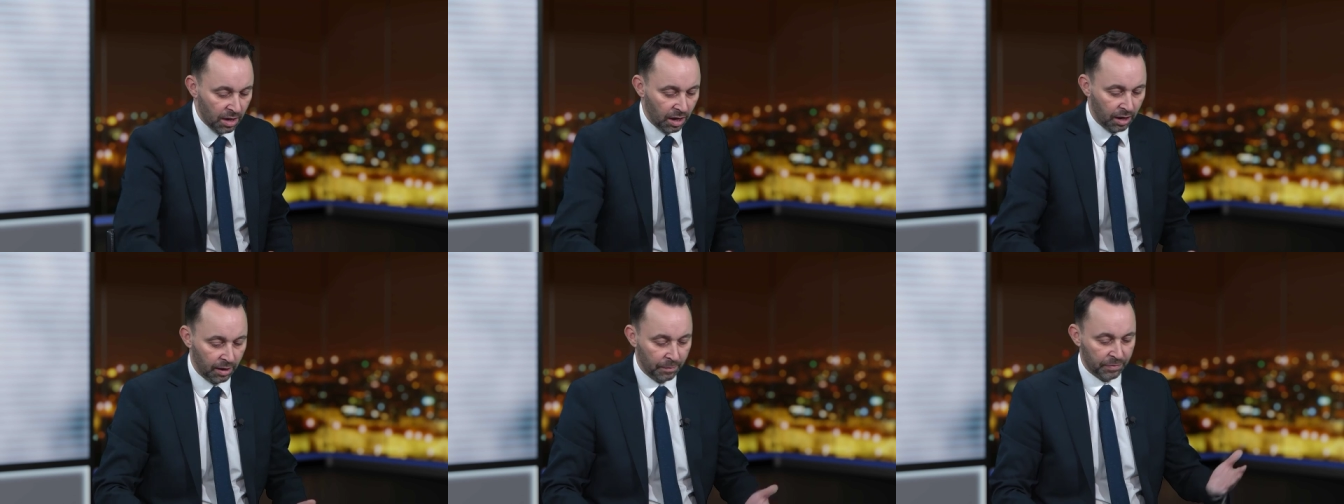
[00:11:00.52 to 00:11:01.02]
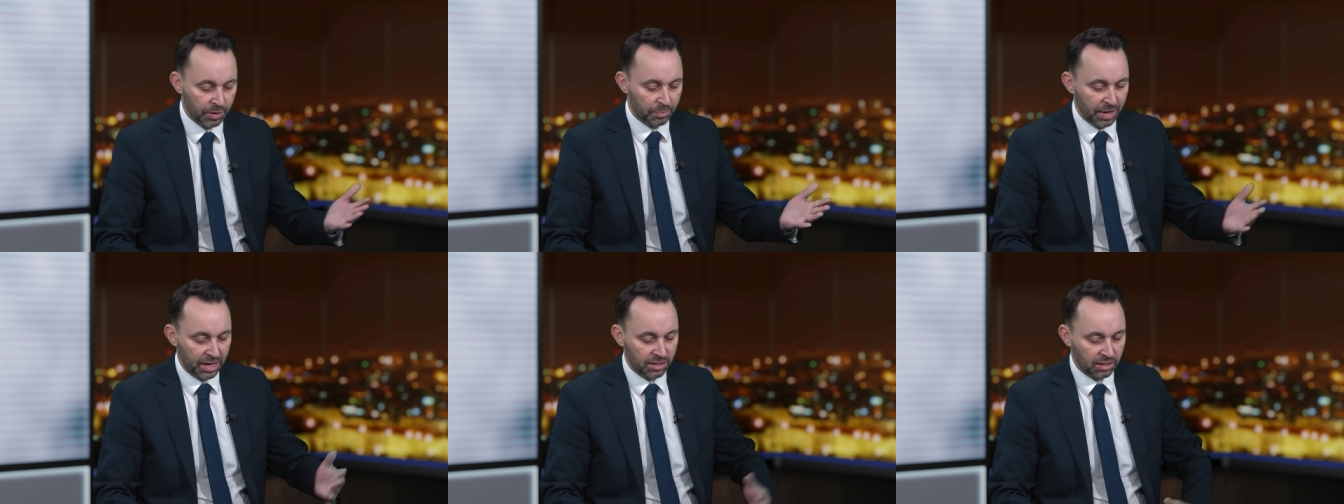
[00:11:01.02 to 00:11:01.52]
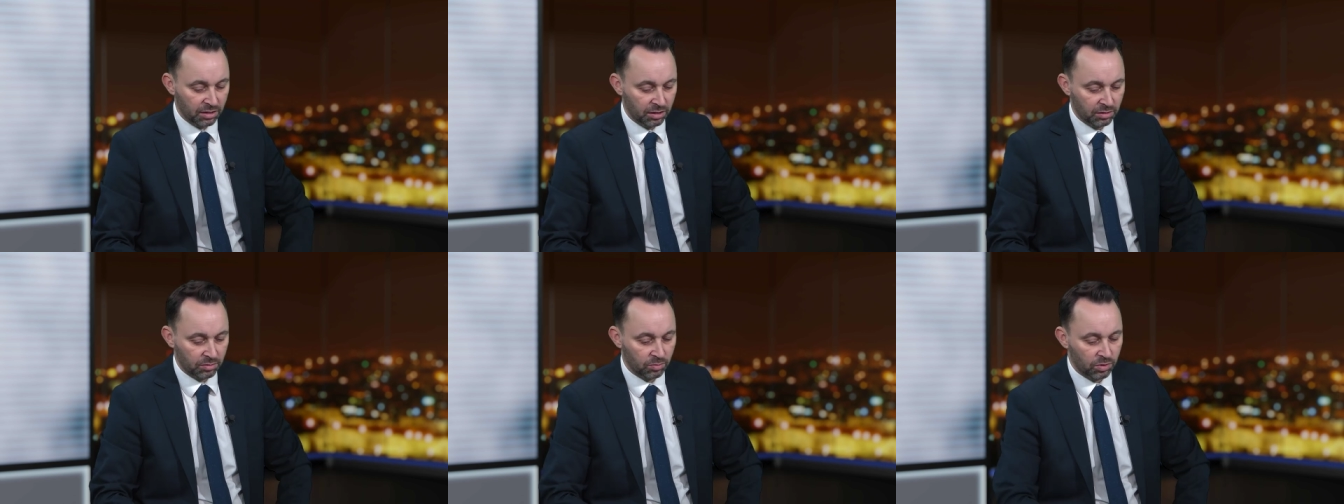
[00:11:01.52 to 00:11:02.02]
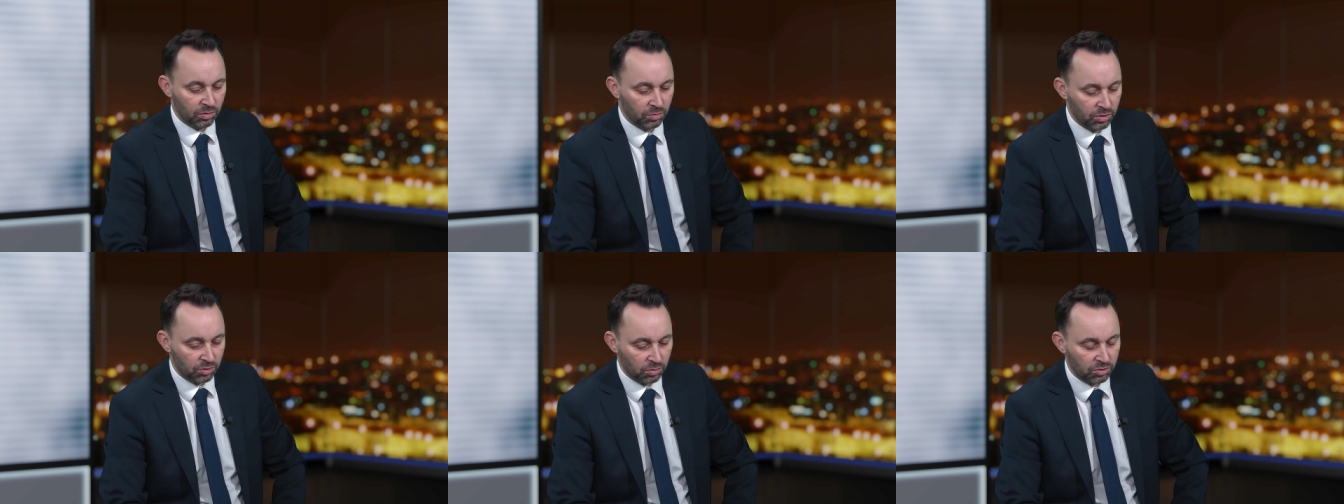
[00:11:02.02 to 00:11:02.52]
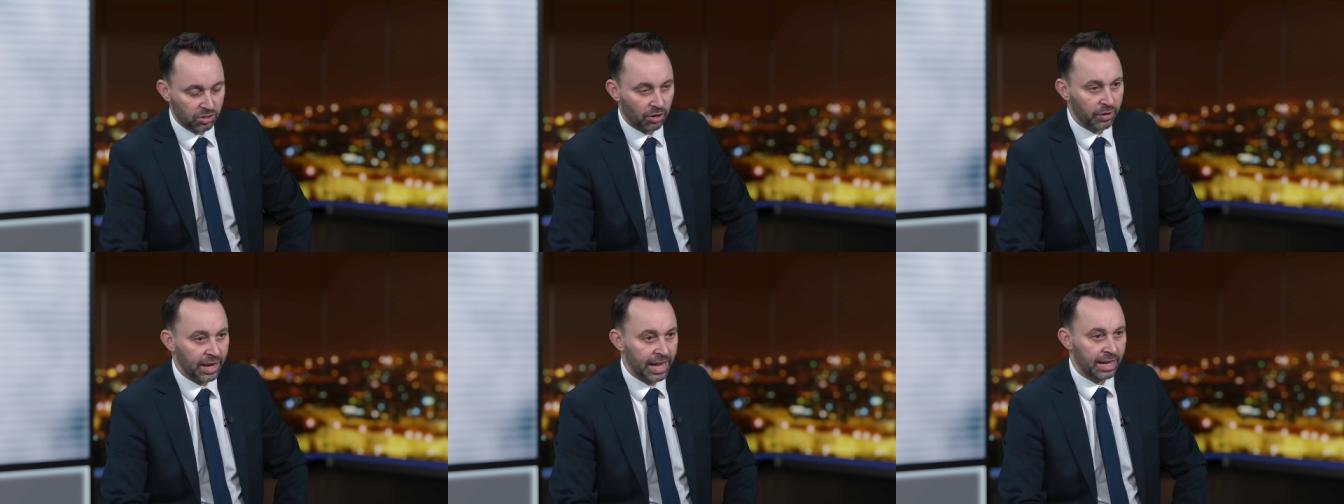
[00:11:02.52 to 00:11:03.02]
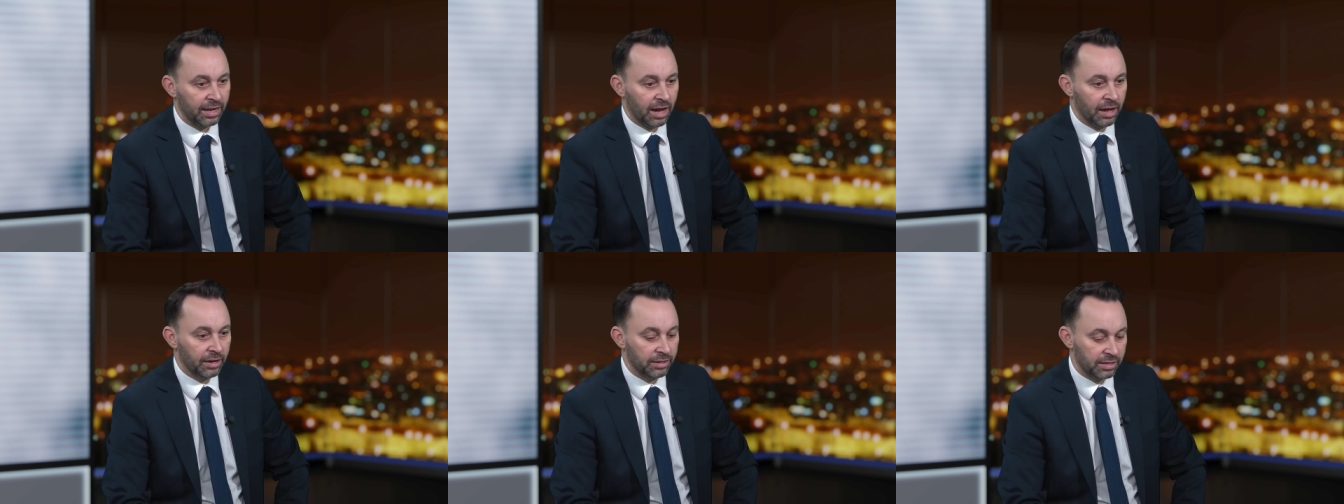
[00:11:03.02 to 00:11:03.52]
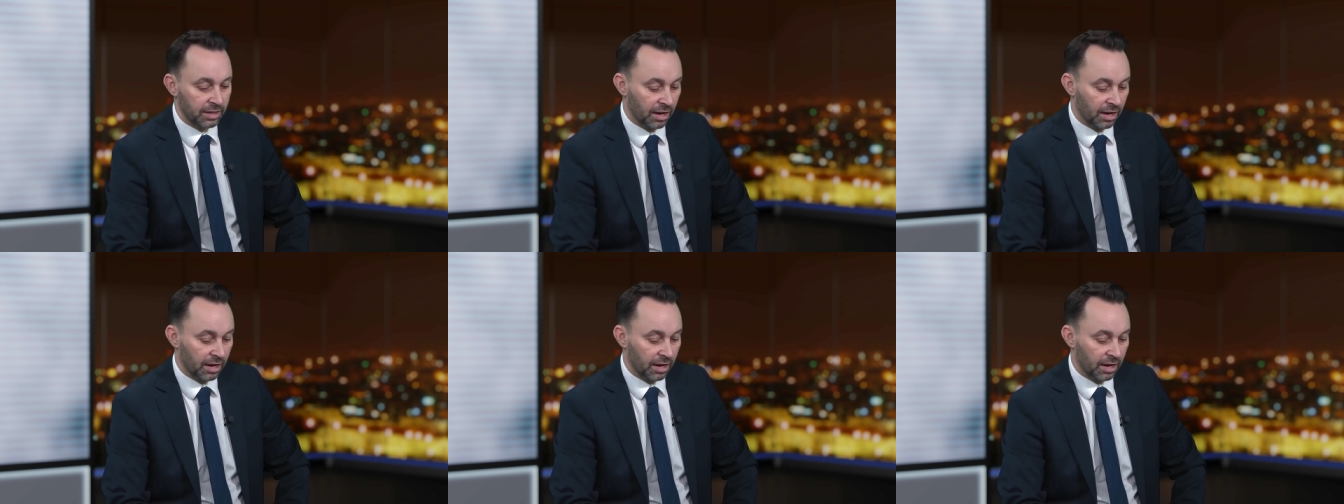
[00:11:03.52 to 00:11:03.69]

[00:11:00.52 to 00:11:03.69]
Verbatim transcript: Um, the Pentagon was also hit, and uh,